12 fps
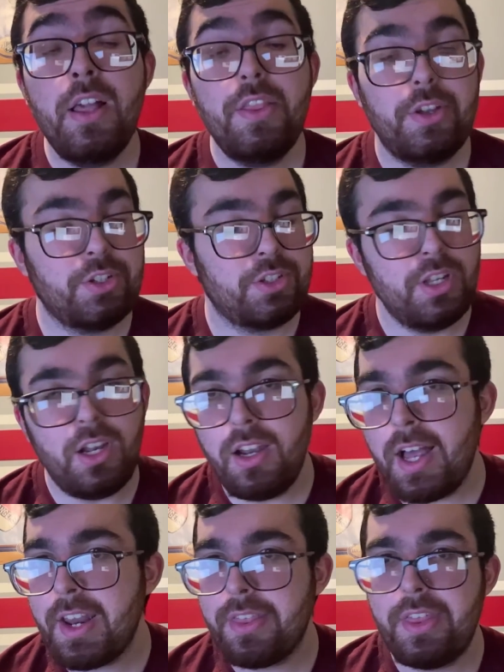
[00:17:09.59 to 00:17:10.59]
There's still a
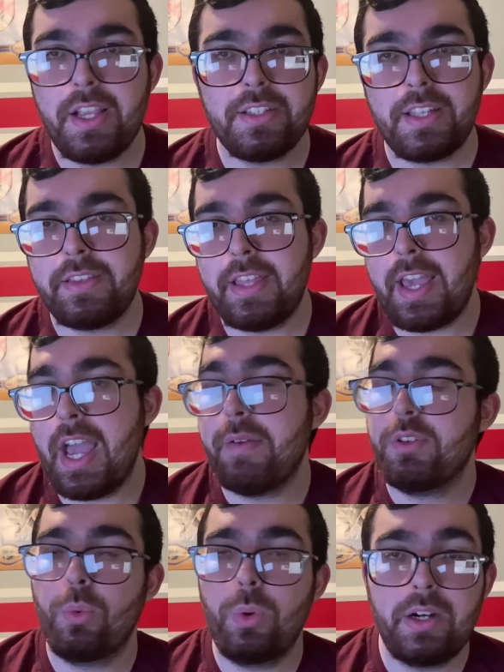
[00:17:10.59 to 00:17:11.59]
lot of things that they
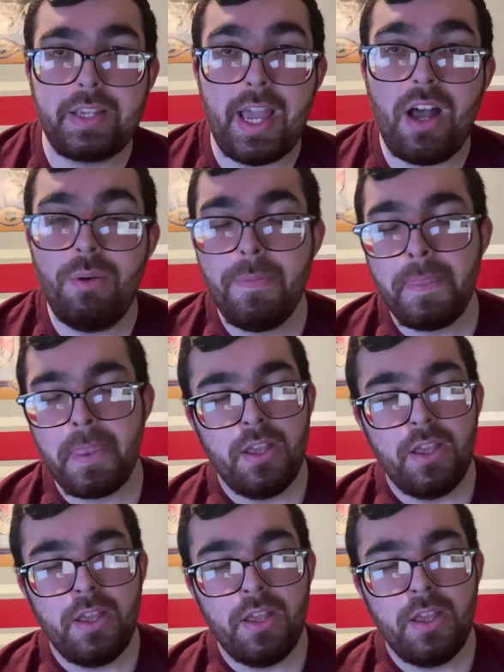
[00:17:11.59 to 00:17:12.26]
have to work out.